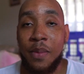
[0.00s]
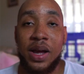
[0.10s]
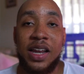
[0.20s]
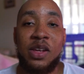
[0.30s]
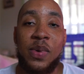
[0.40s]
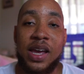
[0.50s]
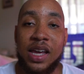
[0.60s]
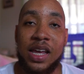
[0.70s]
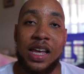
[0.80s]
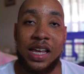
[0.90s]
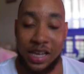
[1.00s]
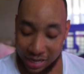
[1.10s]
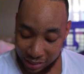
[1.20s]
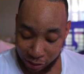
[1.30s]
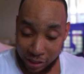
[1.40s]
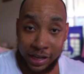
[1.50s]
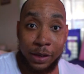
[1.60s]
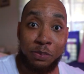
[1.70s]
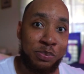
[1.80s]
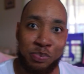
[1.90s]
But anyway, he's going
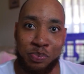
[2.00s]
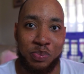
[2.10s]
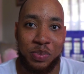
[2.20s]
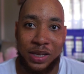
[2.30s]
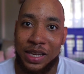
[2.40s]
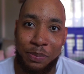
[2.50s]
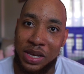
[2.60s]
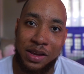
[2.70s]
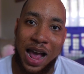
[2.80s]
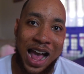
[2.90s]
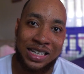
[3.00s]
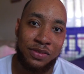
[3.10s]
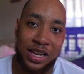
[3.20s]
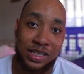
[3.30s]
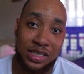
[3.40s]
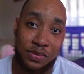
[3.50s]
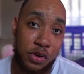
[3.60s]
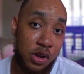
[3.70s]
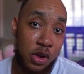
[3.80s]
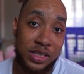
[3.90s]
to be active like this
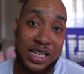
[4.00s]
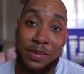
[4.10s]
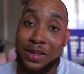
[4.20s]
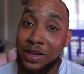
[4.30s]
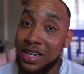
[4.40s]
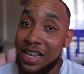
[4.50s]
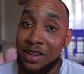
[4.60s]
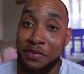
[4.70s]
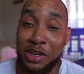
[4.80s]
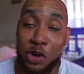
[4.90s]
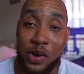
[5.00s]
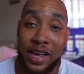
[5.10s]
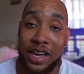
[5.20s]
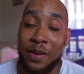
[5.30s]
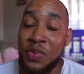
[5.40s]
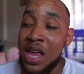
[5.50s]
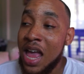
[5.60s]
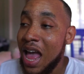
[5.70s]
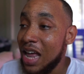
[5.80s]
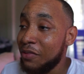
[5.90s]
for a long time. So I'm going to end the video here.
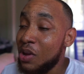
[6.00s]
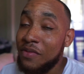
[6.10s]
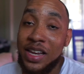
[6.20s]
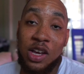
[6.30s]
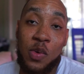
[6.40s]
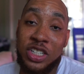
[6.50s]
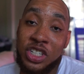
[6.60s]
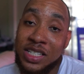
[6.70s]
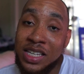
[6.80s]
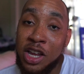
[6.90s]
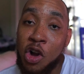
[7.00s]
And if you have any questions in the